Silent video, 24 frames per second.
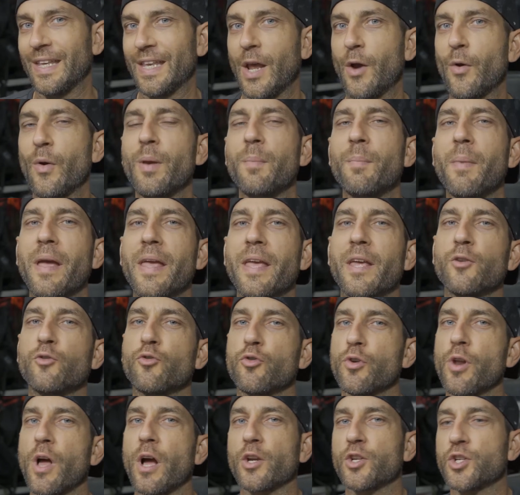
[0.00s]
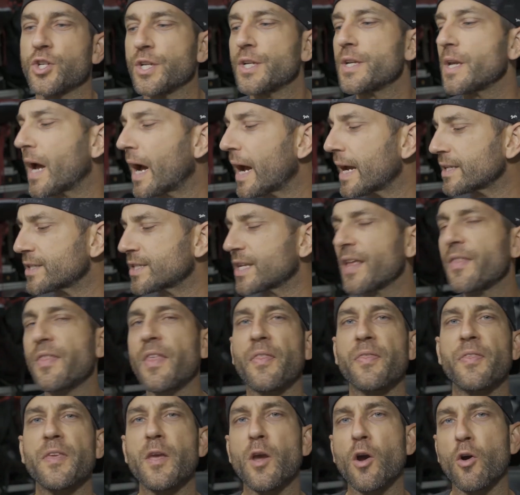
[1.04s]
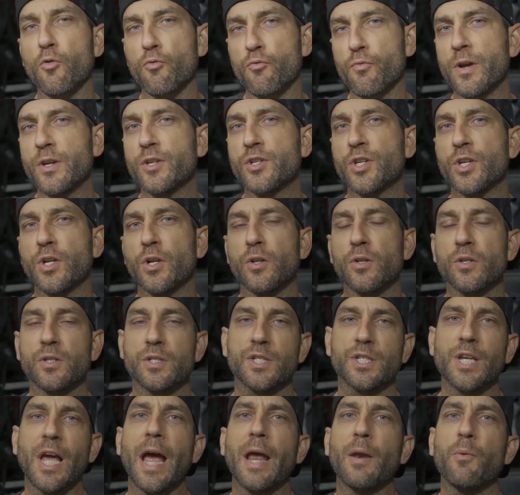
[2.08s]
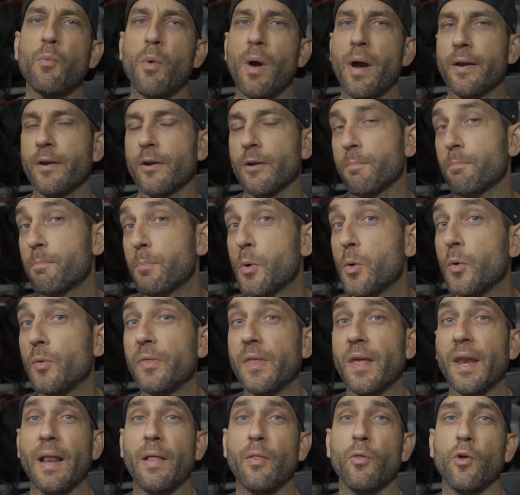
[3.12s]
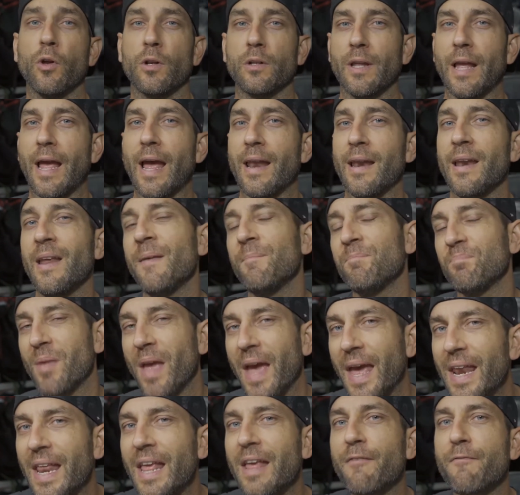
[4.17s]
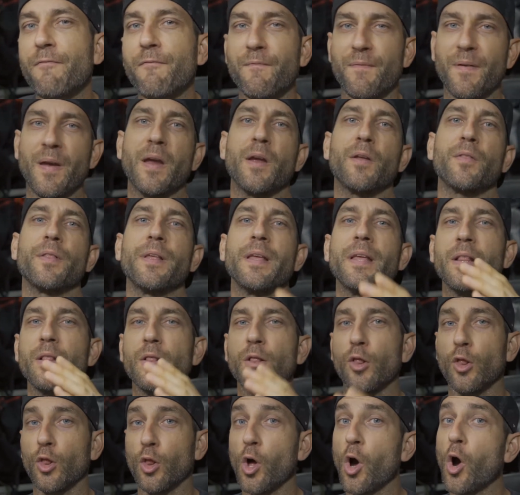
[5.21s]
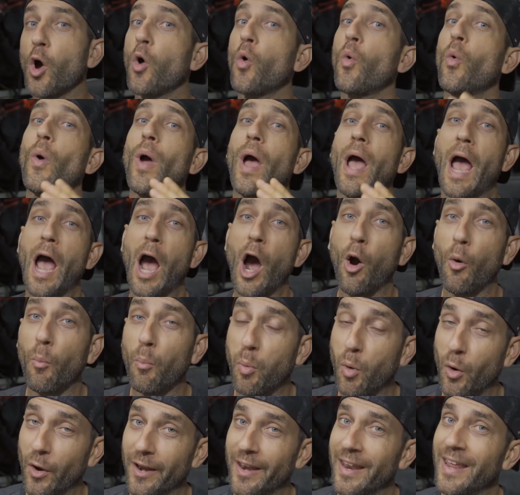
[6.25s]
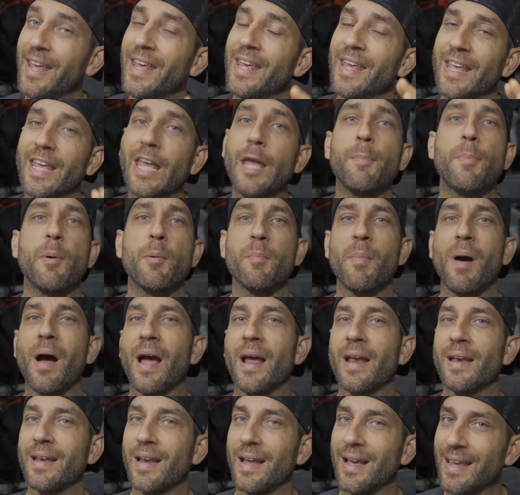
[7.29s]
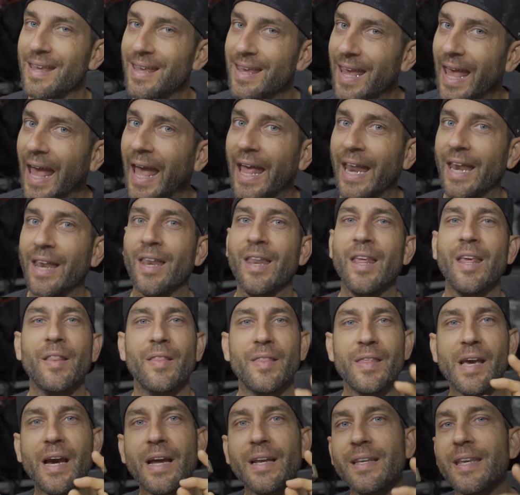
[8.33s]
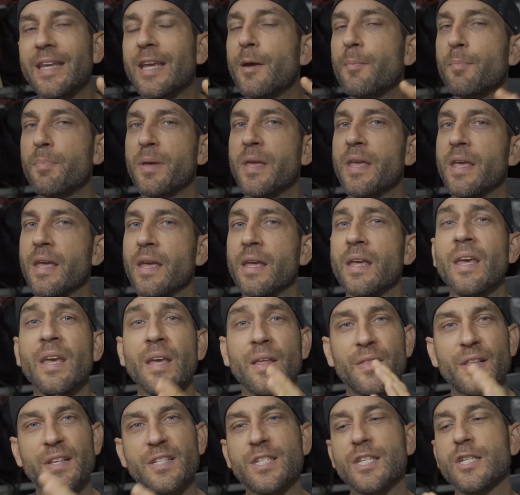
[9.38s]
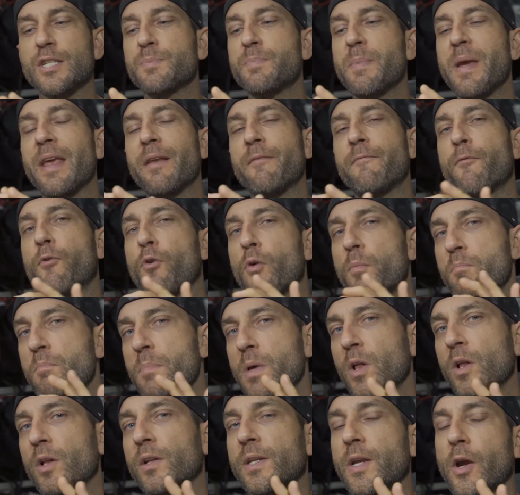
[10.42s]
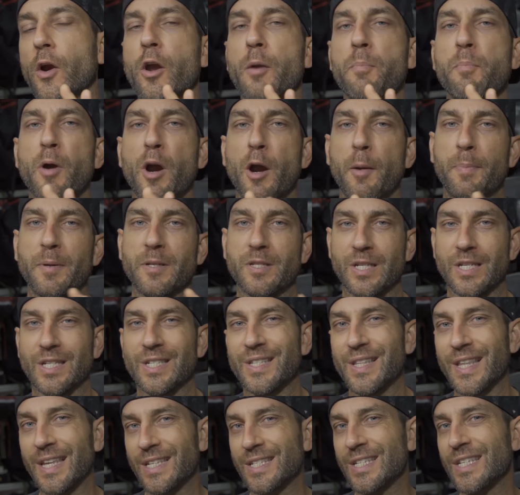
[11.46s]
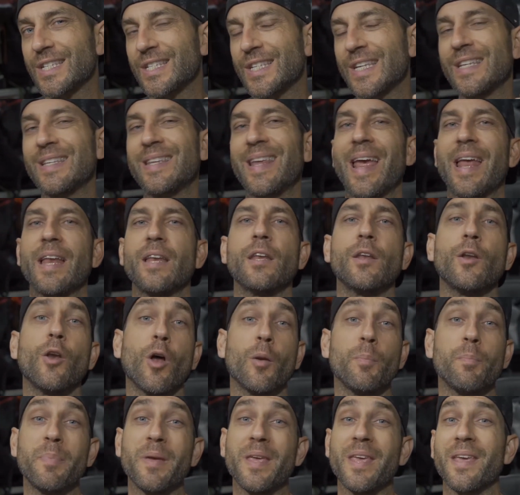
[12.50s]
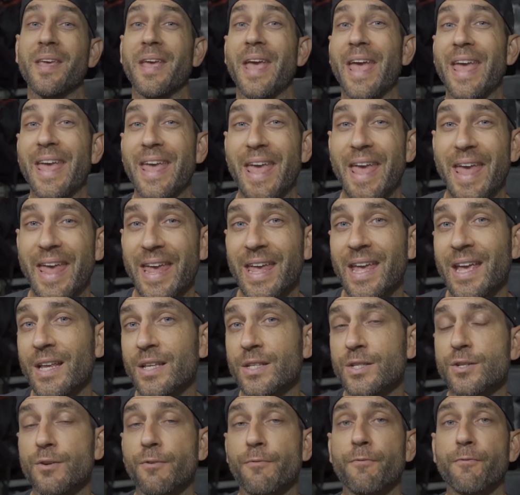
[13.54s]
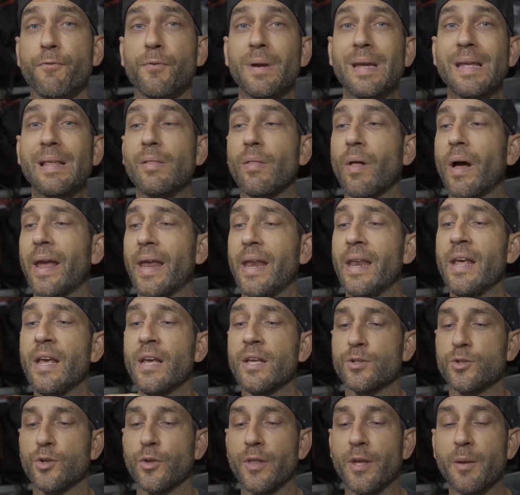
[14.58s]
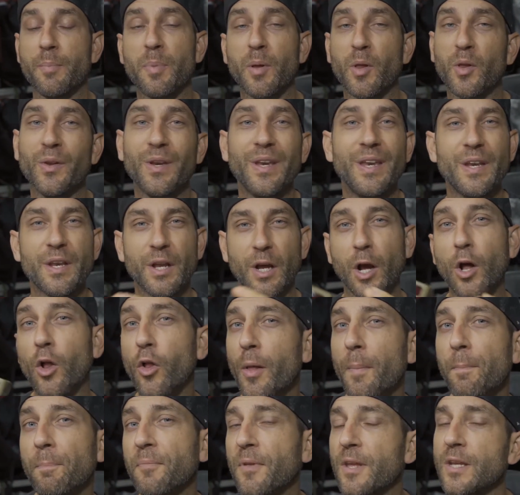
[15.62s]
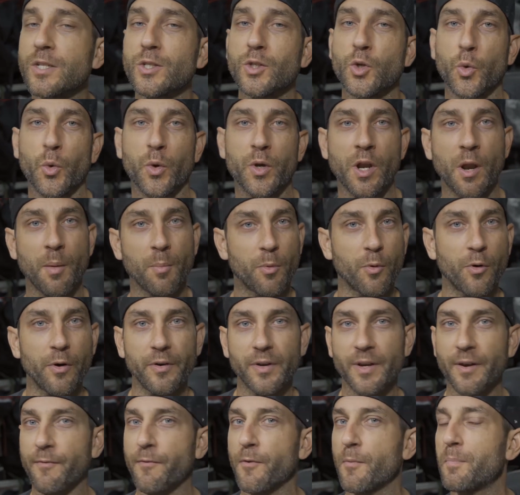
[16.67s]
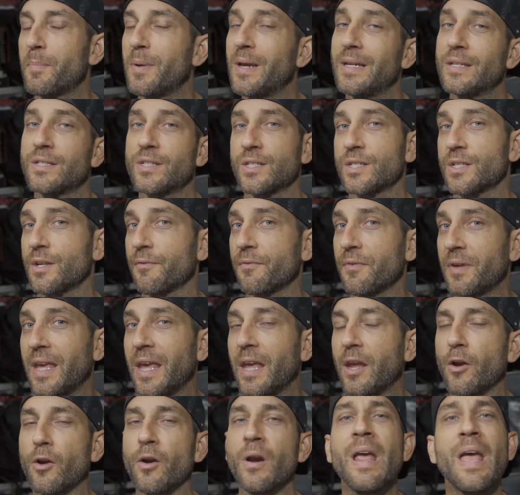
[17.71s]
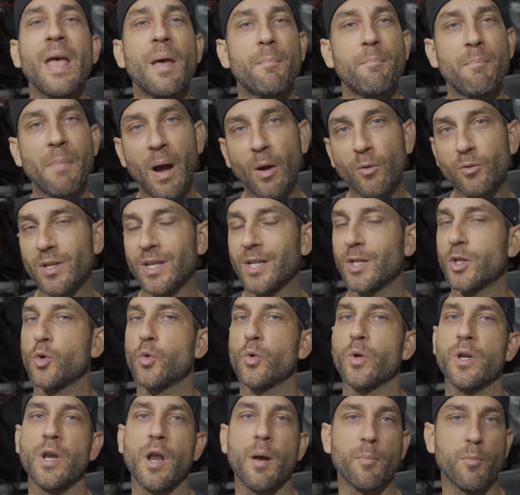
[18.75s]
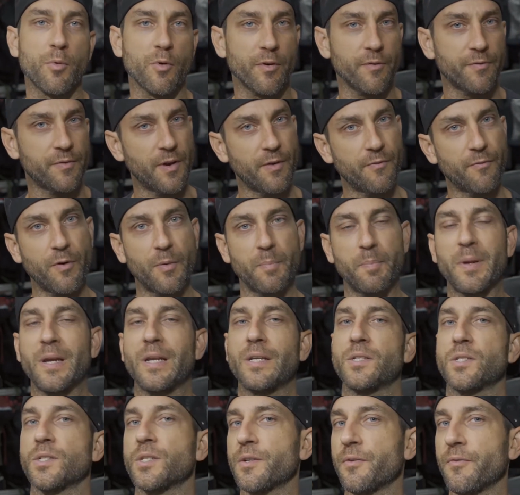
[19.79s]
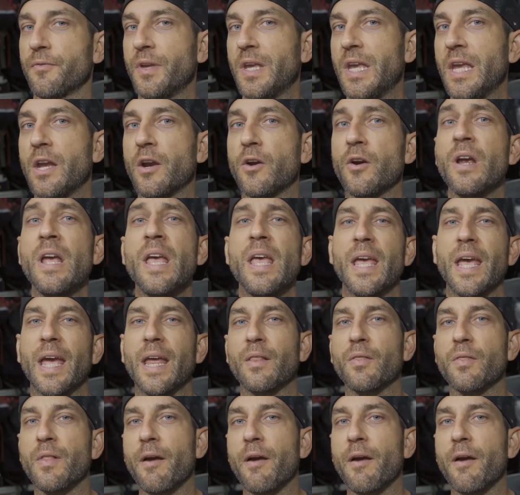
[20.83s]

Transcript: Now, in my introduction, I said that the original Sidewinder boot that I looked at had a fairly low output. Keep in mind, again, the idea being this is made for military purposes. This is intended on being a hands-free light. So the ability to clip this to a number of different pieces of gear, mount it to a number of different pieces of gear, and